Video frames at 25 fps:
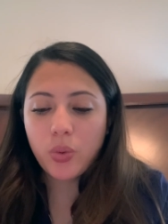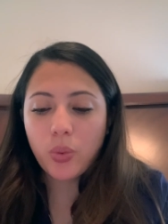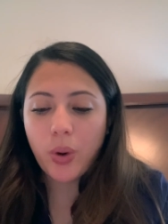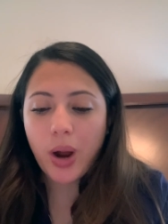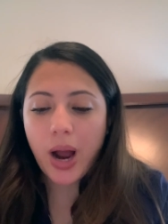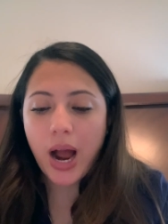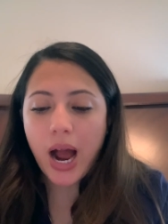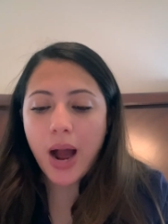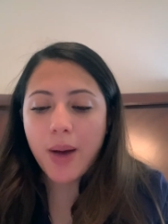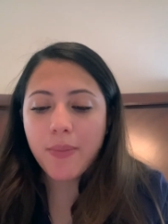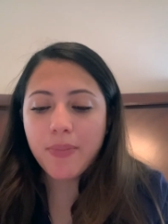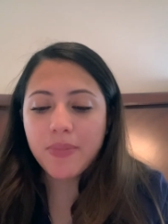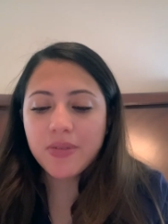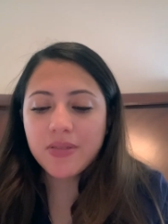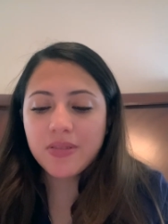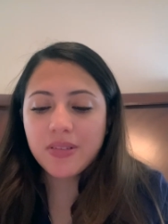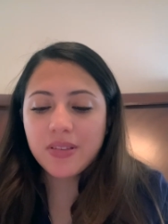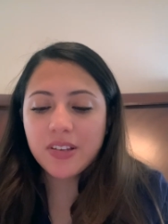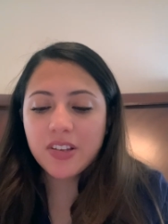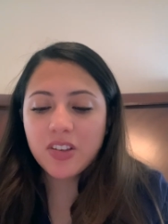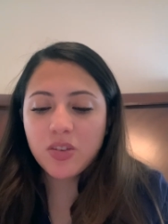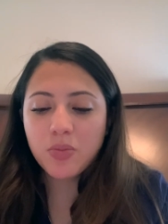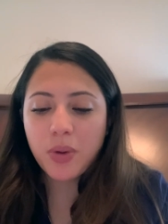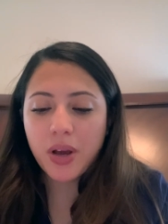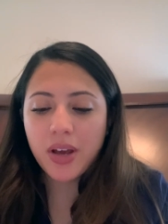What happens in
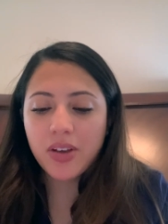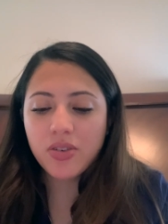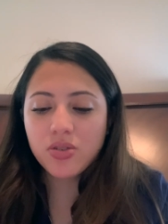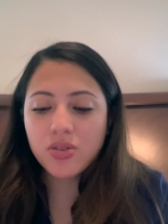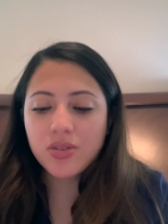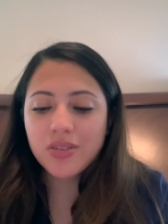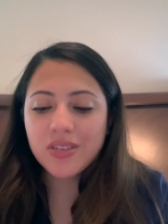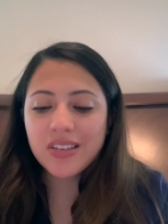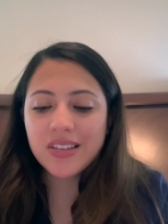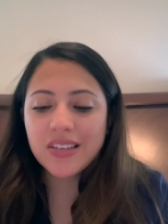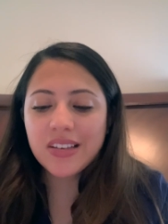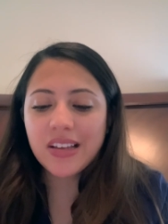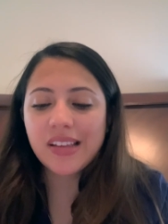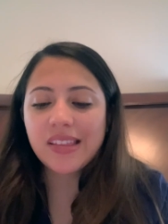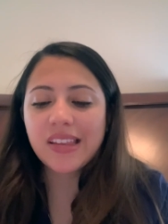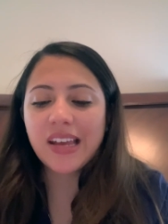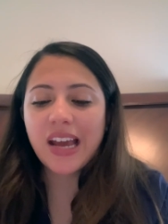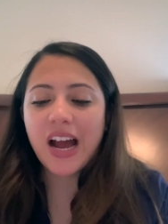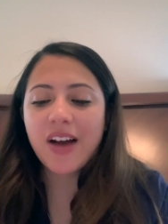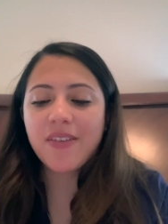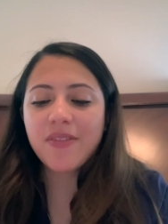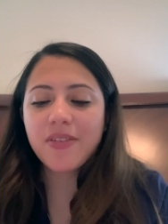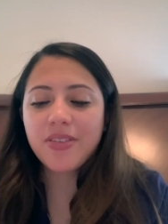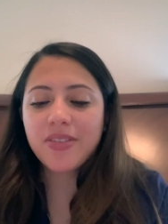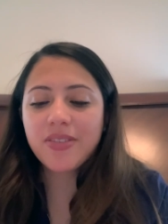these patients is that they
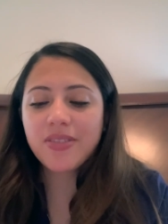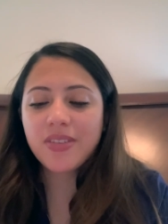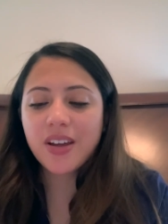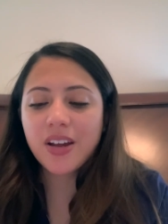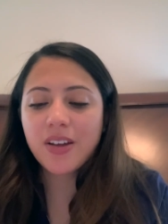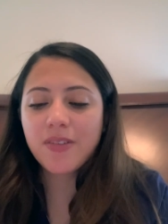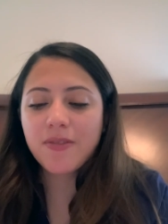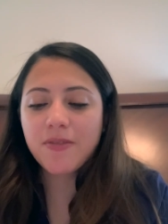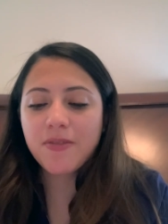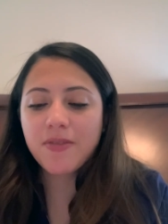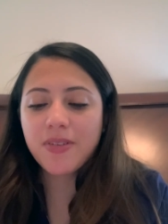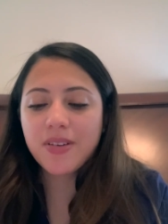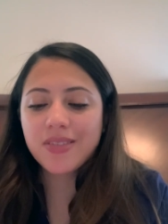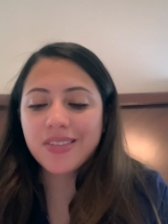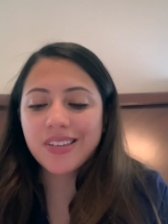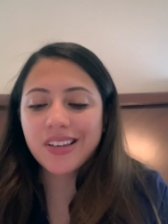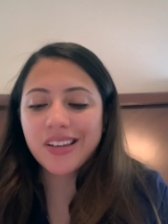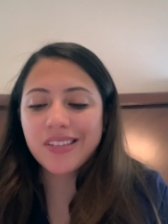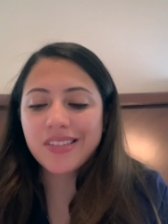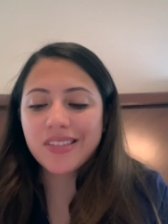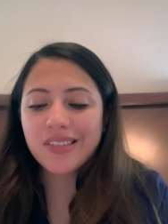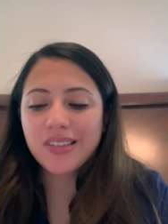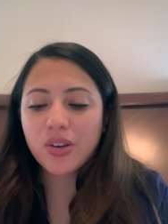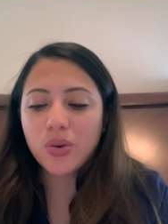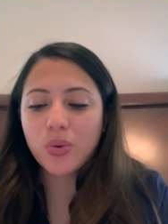have a thick,
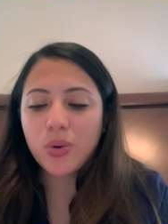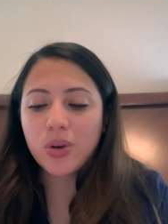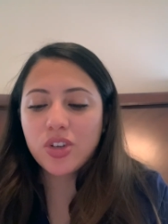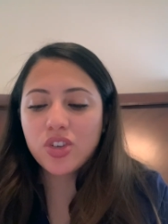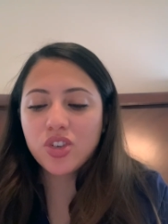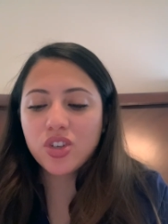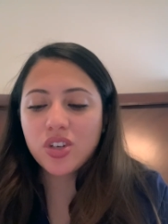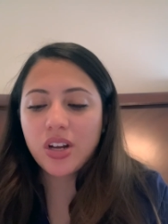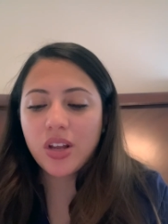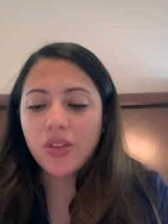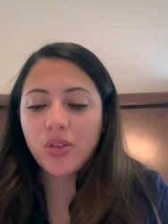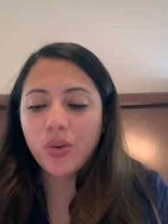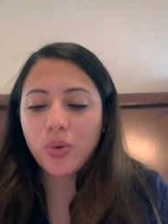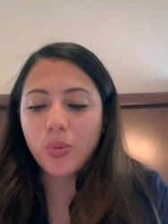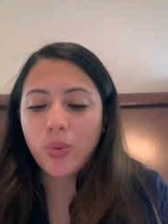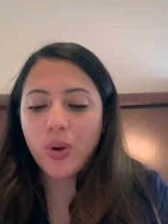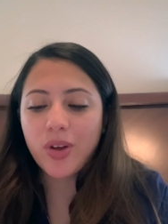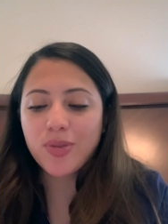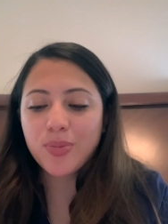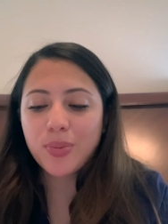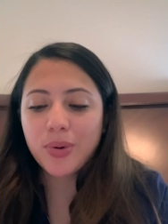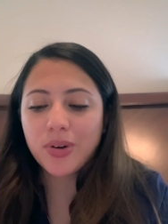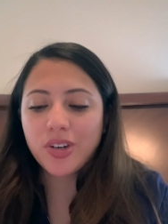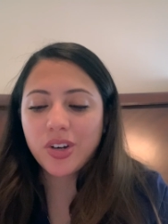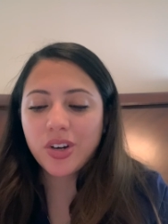viscous secretion in their
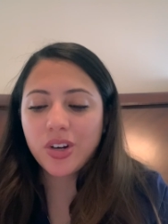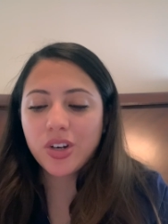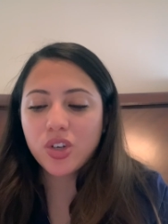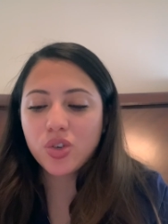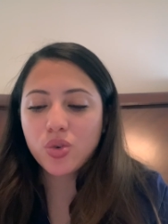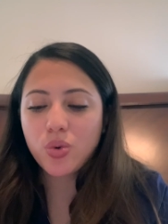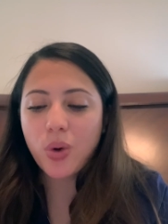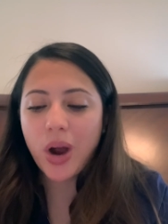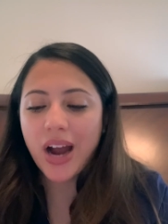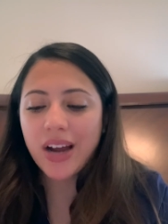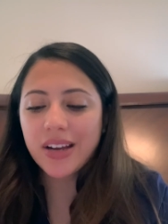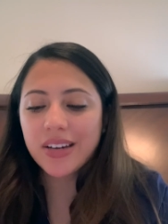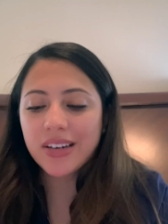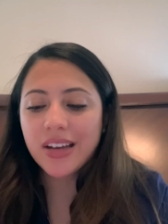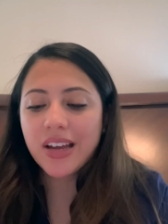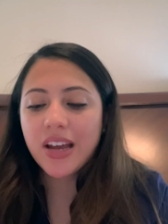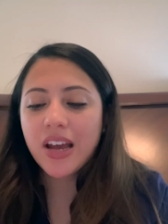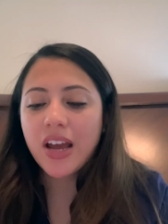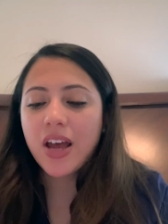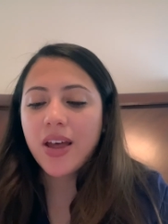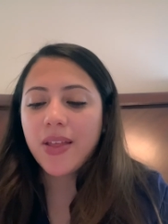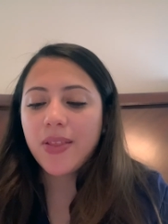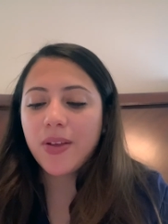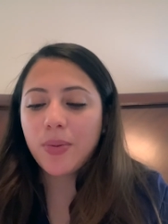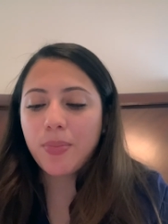respiratory tract,
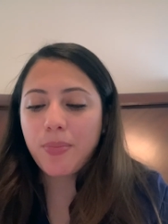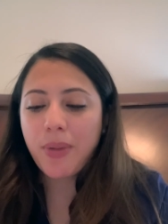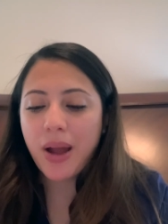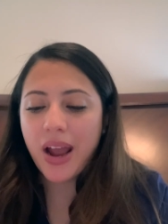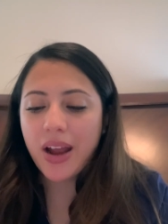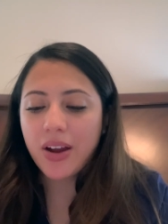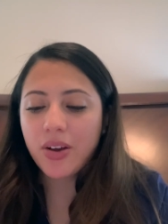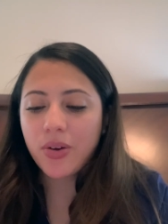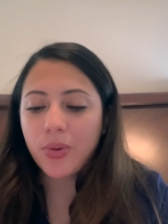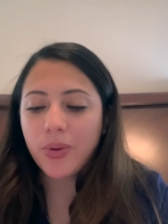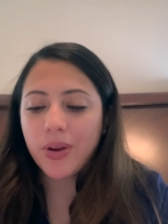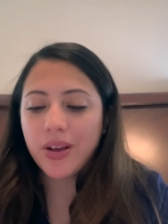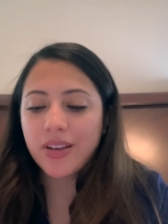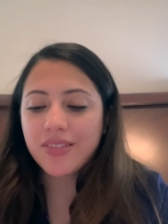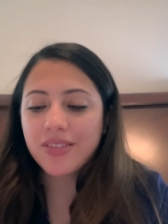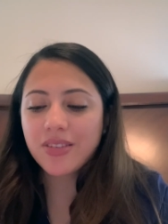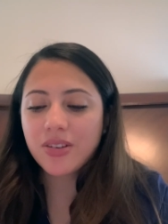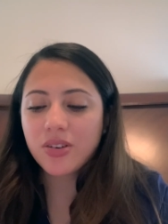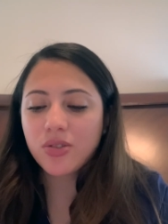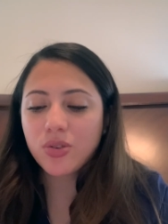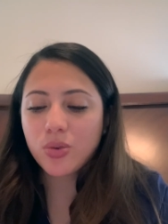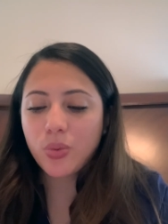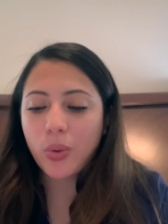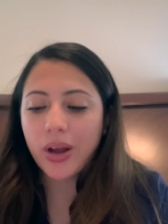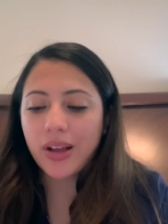their pancreas, their
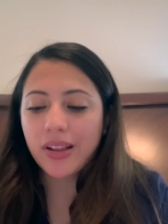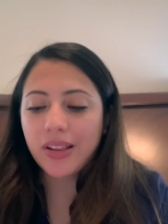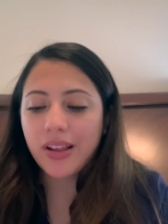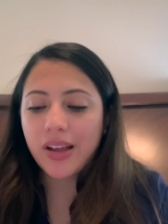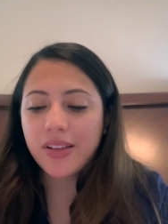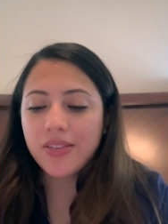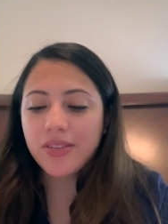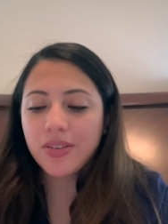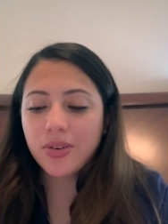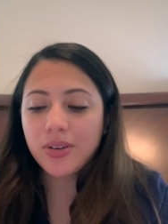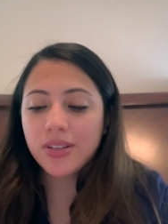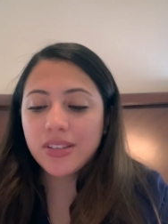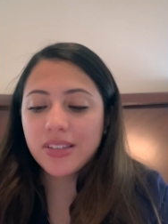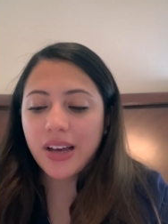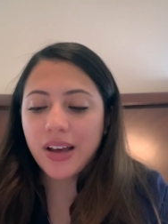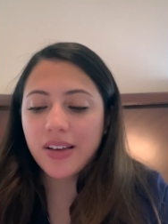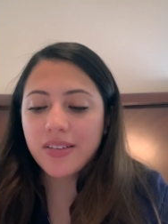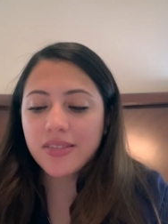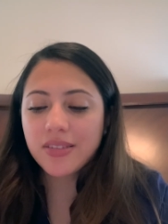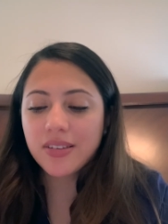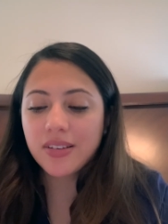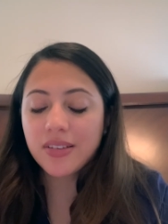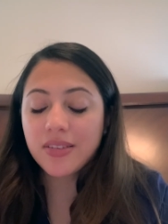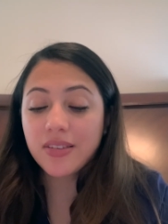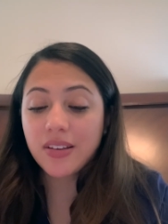sweat glands, their
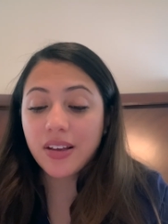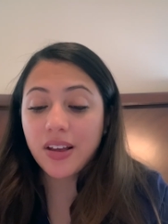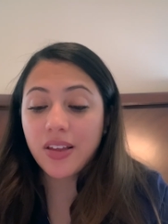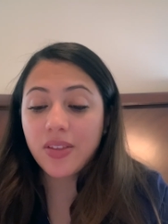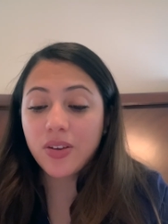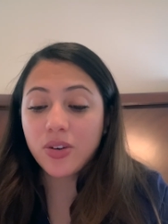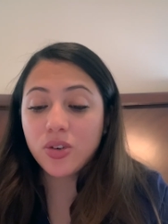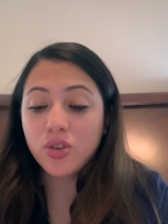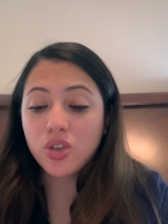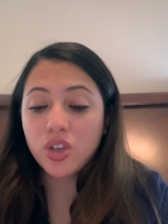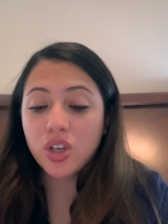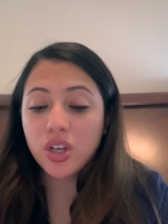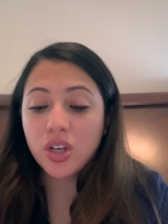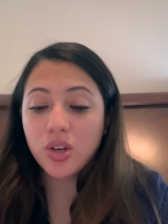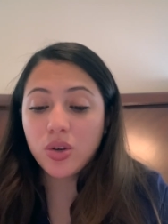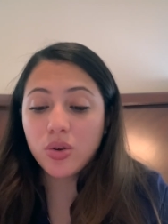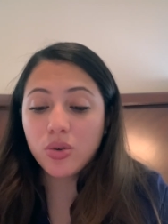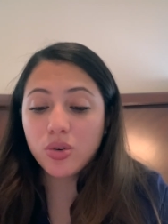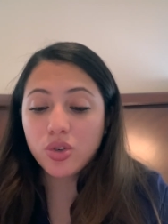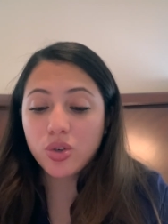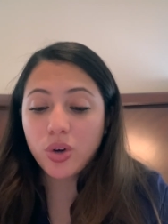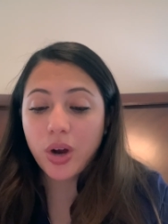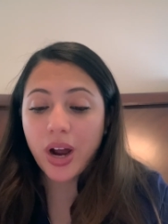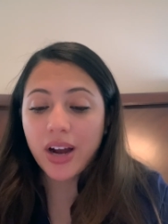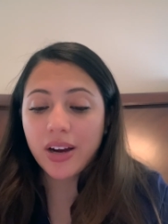intestines, and their GU
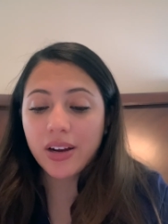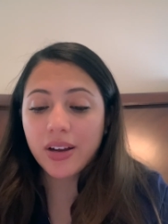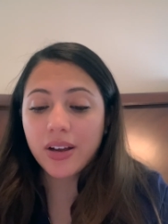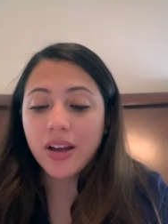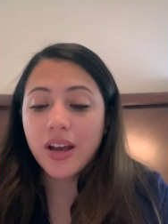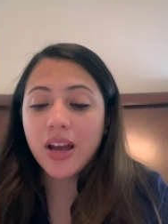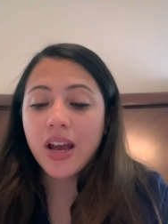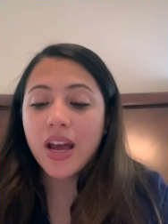tract.